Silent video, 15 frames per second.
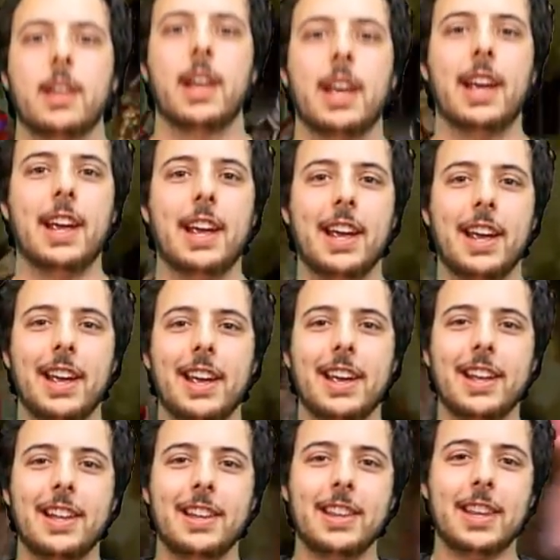
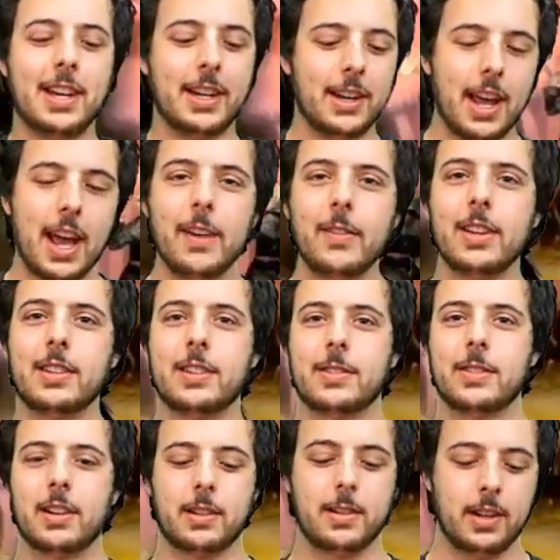And there you have it,
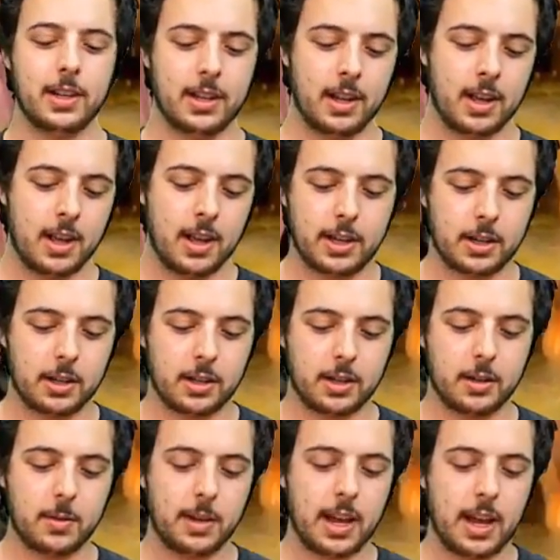Destructoid. Here
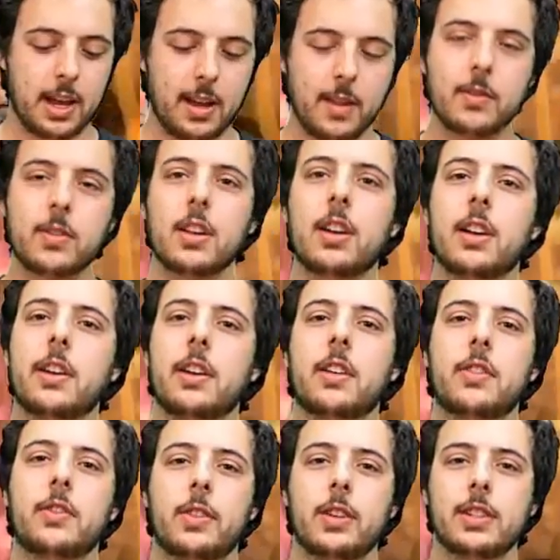we have the
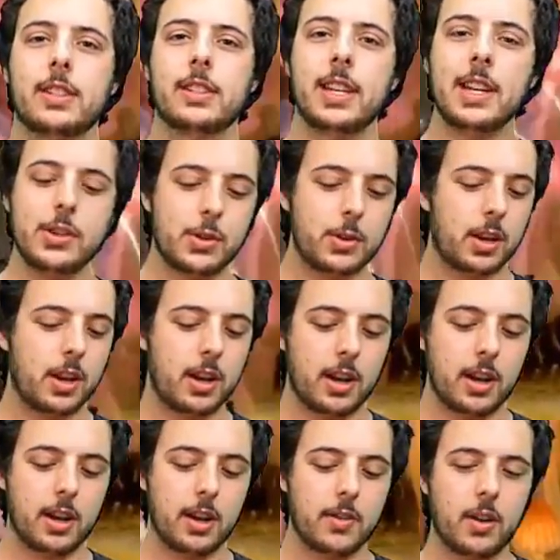first dish
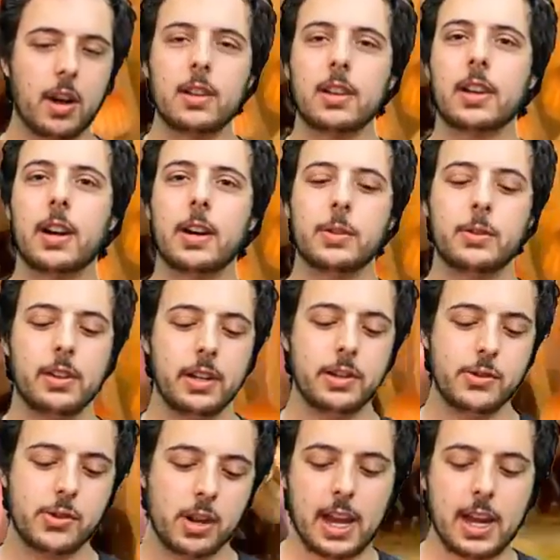of a la Cartridge,
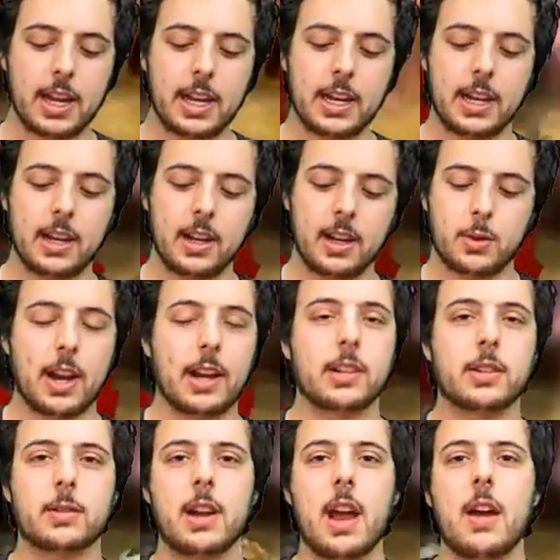a Dragon's
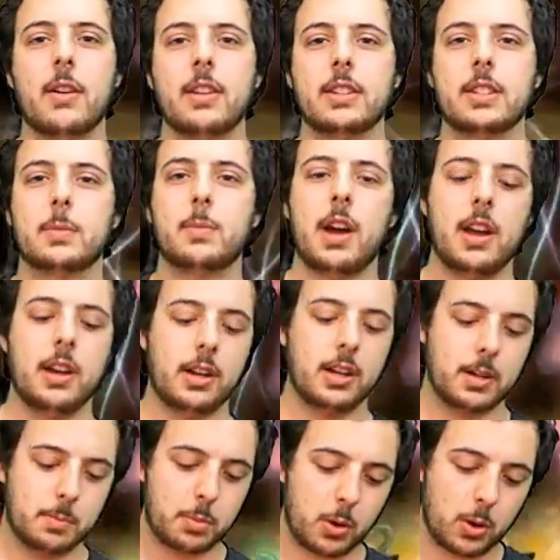Crown inspired
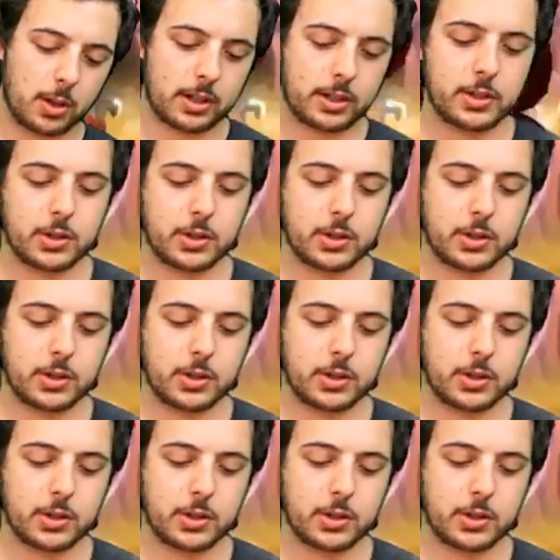pork